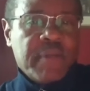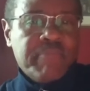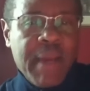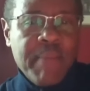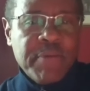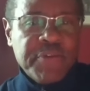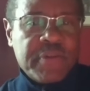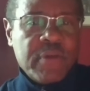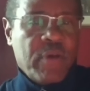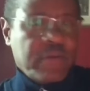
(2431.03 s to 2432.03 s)

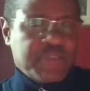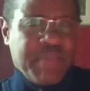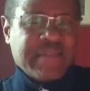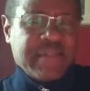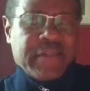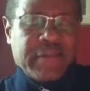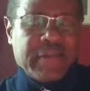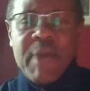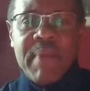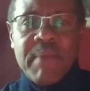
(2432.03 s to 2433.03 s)
members, especially their
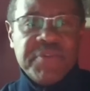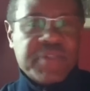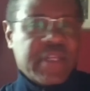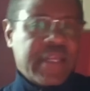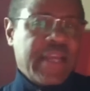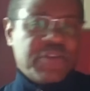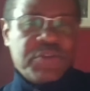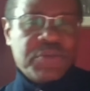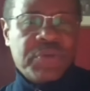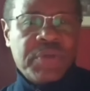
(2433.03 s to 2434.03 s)
non-members, can get
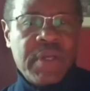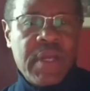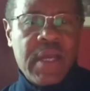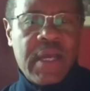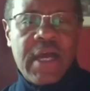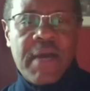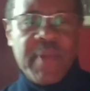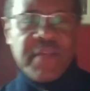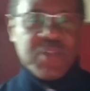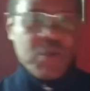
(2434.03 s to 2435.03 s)
to.
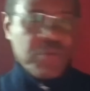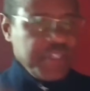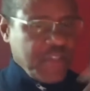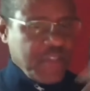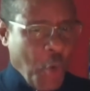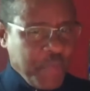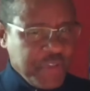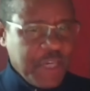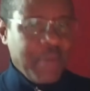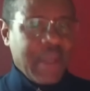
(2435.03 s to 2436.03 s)
And so this
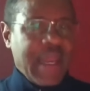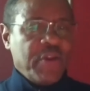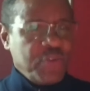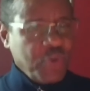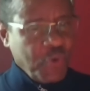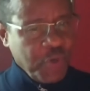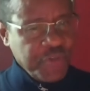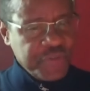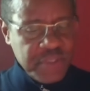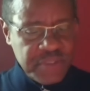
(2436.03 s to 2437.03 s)
opens up a lot of
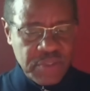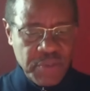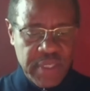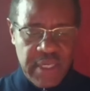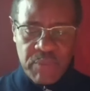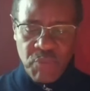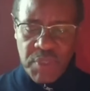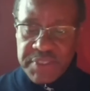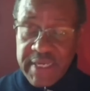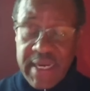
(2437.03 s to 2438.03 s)
doors. So
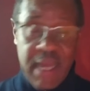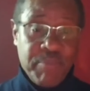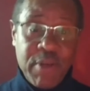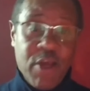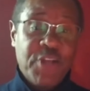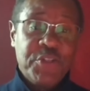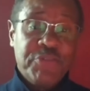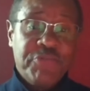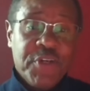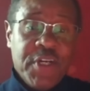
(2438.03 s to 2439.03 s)
once again, I applaud
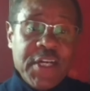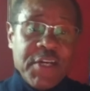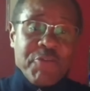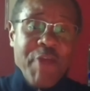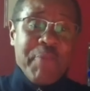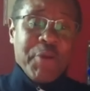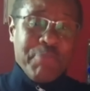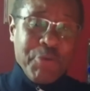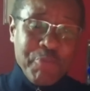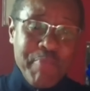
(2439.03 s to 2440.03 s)
you for grabbing the
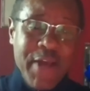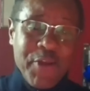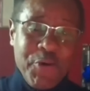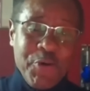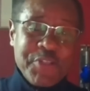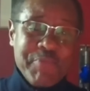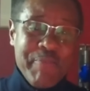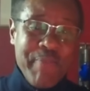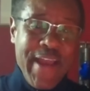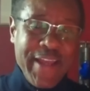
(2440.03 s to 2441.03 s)
bull by the horns, my
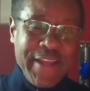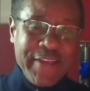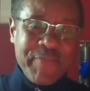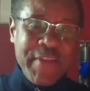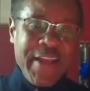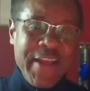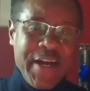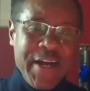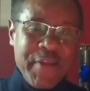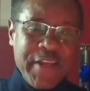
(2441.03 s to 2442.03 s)
man,
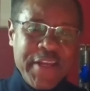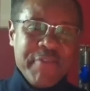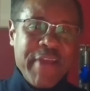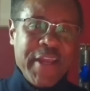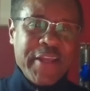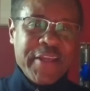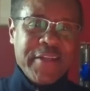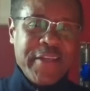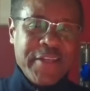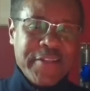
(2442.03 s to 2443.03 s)
and innovating
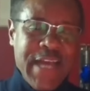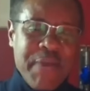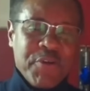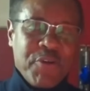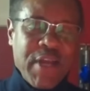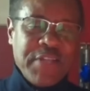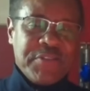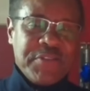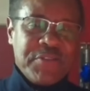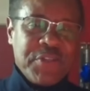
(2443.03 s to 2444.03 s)
in the time of
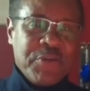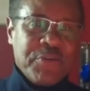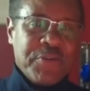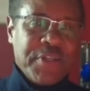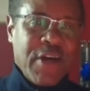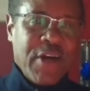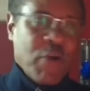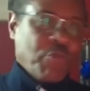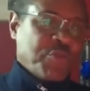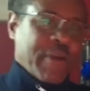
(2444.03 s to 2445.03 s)
crisis. So, Kunal,
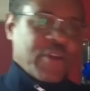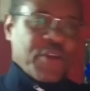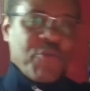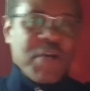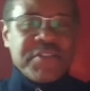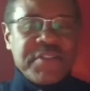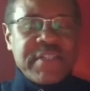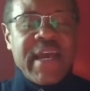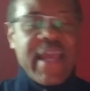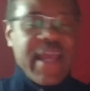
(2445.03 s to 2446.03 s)
those were the questions
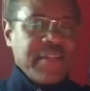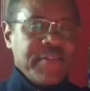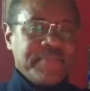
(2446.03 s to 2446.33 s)
I had.